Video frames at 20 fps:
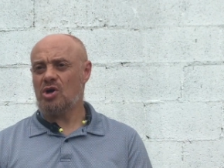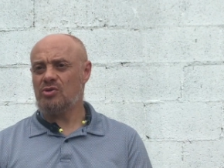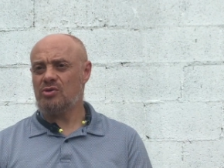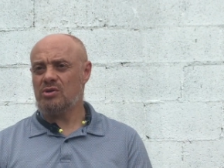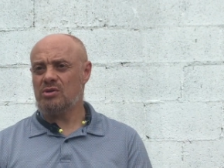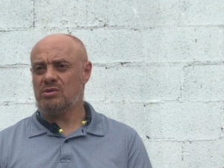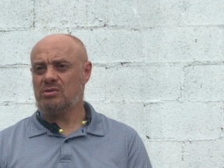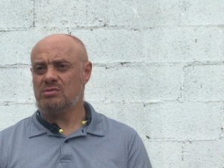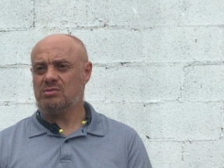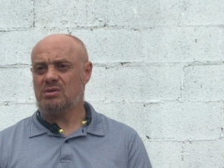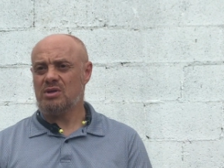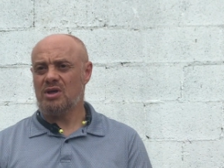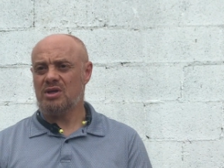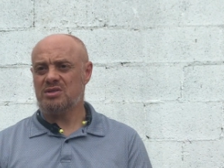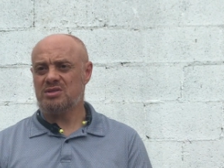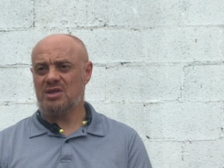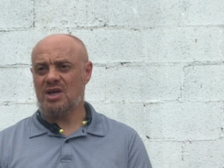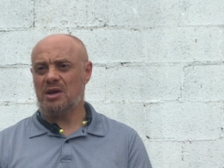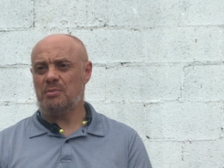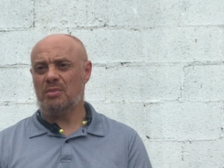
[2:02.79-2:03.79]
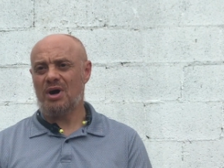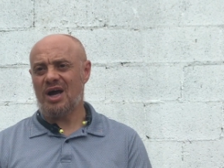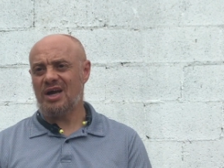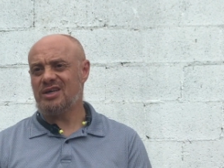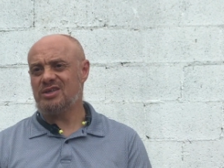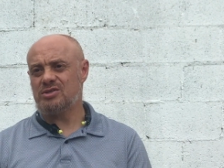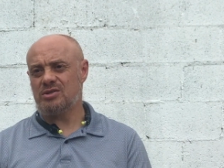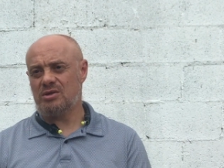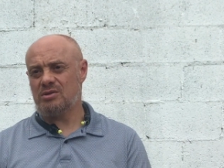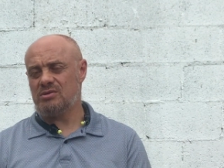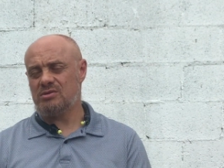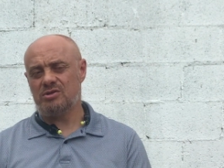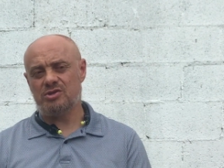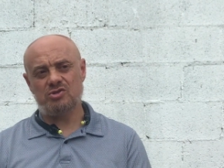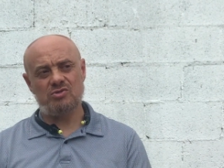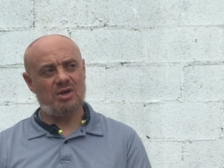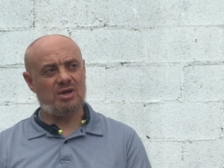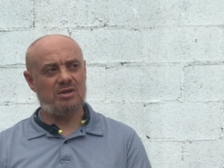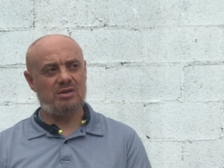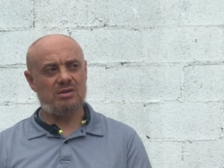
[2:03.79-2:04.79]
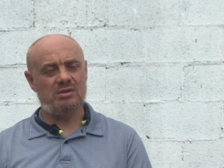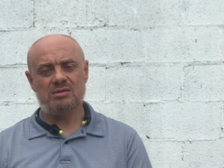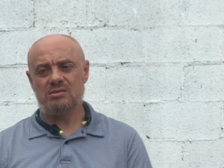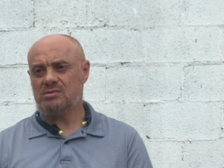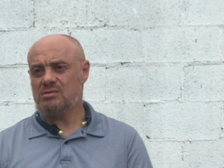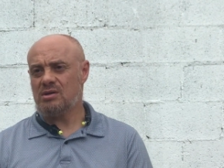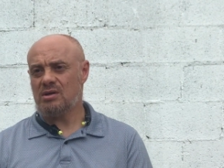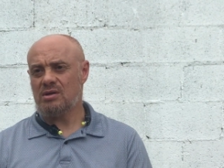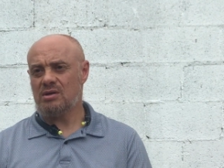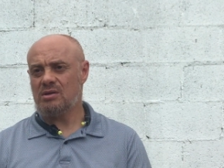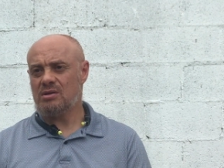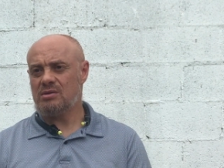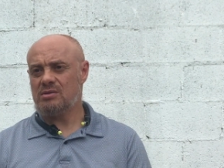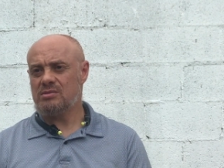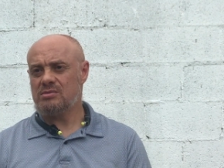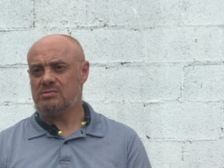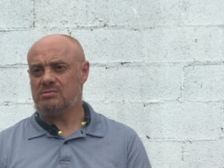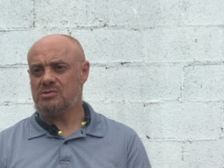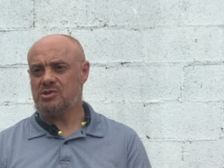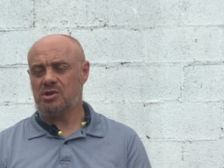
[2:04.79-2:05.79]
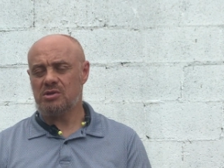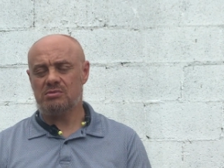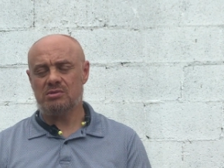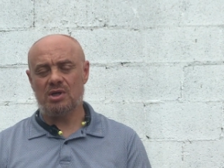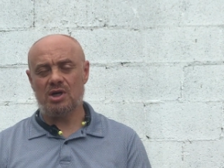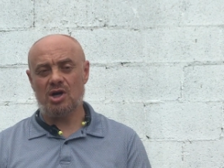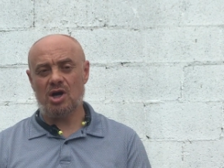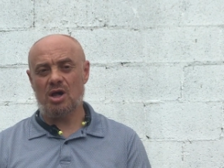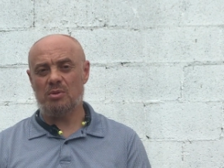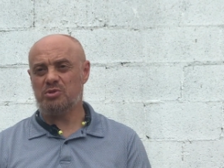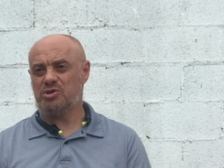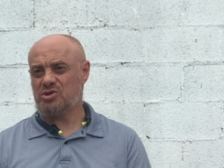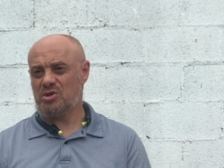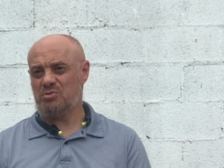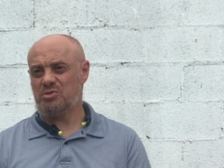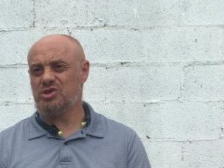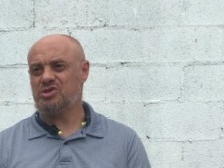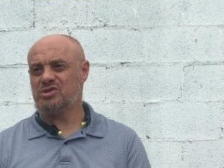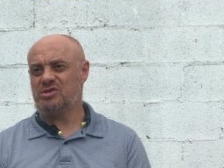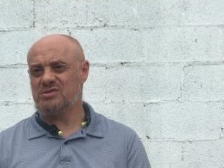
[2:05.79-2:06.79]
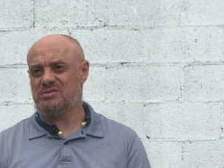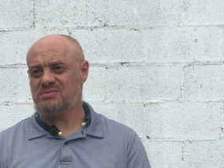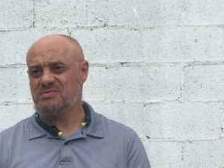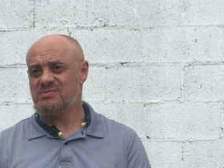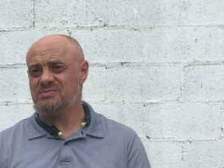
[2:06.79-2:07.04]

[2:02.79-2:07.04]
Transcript: other and stand by each other to try to accomplish our mission.